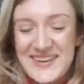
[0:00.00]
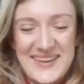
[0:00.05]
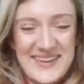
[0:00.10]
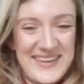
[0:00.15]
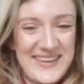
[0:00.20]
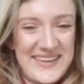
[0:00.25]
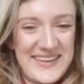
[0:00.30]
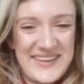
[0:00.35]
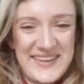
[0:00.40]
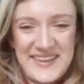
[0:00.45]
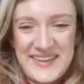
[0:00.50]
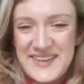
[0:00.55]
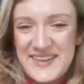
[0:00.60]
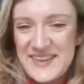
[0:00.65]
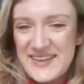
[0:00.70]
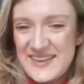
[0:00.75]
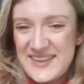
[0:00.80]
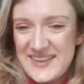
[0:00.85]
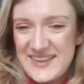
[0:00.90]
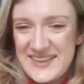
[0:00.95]
to visit,
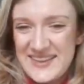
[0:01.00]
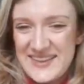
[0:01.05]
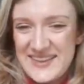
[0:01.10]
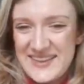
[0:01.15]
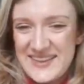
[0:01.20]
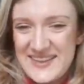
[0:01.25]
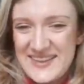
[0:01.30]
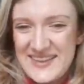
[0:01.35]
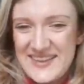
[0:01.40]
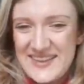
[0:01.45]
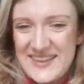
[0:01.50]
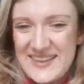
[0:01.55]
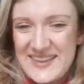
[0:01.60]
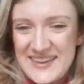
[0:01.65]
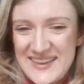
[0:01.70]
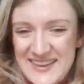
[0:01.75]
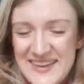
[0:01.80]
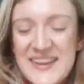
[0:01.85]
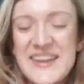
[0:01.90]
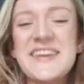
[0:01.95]
is
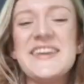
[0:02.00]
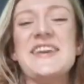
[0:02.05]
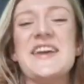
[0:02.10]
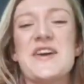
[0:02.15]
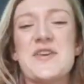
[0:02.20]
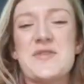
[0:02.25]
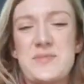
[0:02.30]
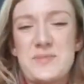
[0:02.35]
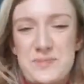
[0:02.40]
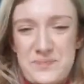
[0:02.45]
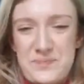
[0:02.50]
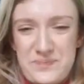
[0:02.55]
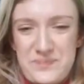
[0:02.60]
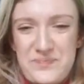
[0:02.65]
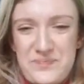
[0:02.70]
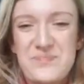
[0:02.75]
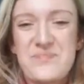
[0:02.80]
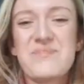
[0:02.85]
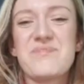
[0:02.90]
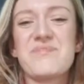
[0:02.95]
the pastry shop for the
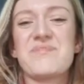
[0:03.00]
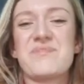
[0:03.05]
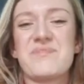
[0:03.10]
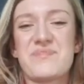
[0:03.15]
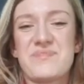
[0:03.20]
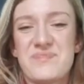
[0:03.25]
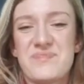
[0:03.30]
rich people,